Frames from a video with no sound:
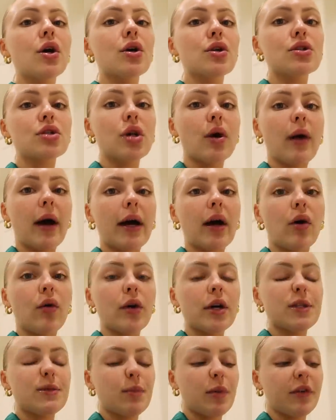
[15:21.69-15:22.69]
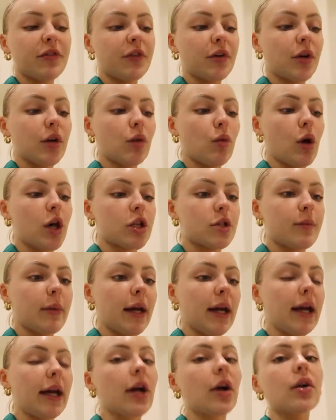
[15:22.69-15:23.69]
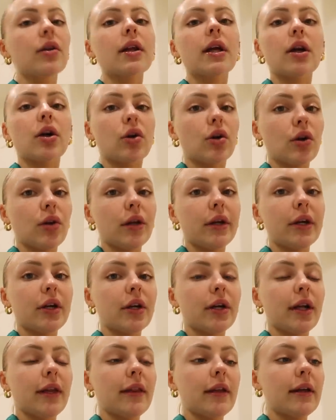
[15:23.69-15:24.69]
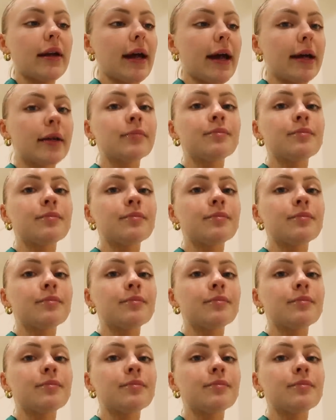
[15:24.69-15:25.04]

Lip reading: So I always prefer to wash my hair like earlier in the day.